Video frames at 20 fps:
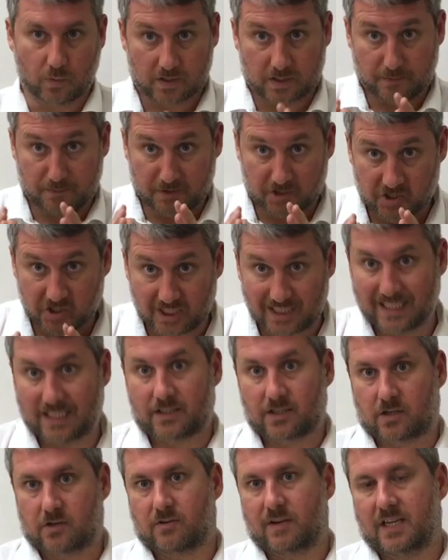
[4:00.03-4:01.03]
what the machine
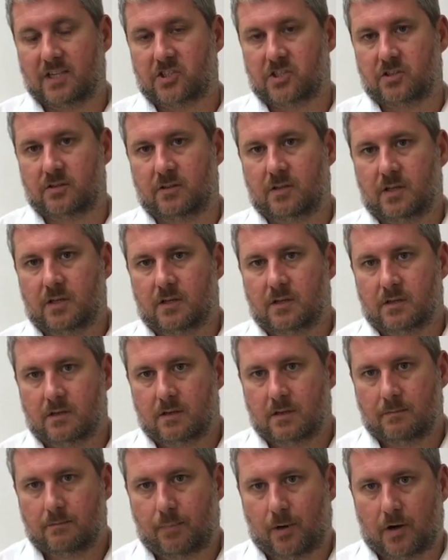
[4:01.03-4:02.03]
integration
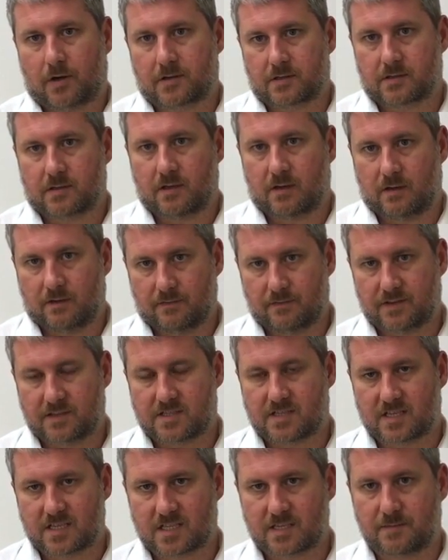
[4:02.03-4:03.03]
part of the
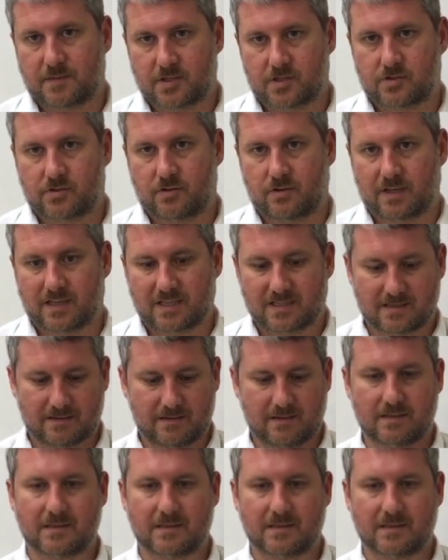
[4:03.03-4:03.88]
system is doing is